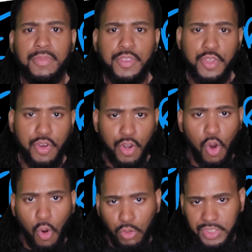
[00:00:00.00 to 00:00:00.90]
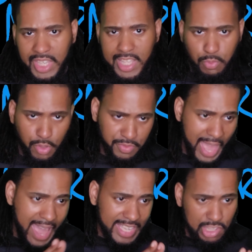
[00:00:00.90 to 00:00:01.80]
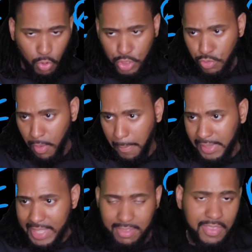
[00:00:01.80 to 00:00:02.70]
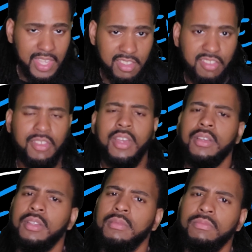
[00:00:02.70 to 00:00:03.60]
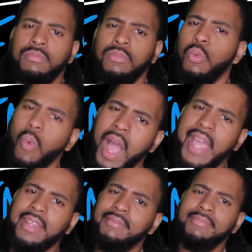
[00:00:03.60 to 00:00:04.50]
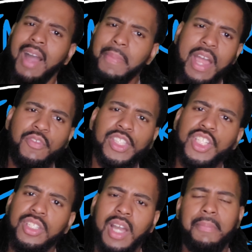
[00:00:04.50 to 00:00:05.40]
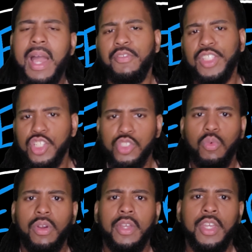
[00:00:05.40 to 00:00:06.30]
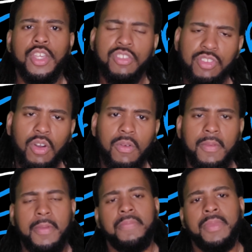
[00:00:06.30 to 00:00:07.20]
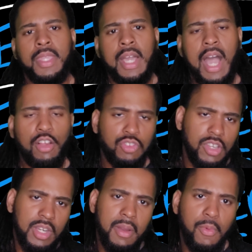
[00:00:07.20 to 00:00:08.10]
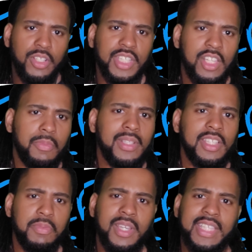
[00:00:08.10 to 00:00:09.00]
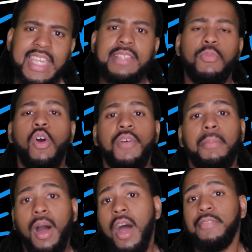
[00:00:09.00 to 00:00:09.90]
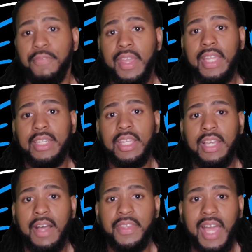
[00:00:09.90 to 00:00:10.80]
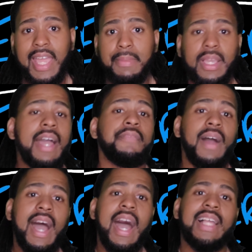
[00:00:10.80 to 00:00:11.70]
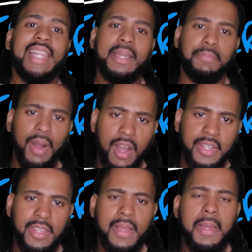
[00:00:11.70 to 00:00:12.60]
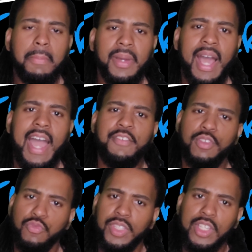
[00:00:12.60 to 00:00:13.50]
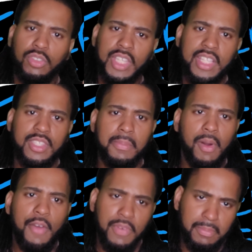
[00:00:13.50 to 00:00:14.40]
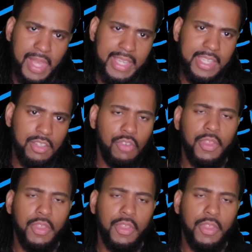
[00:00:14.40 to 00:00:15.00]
your whole thing is that is going to replace this. Why? I'm not really sure. So I was talking to my boy Taylor about this because he's more of a Bond fan than I am. Like I like Bond, but I was really only into Bond from like, you know,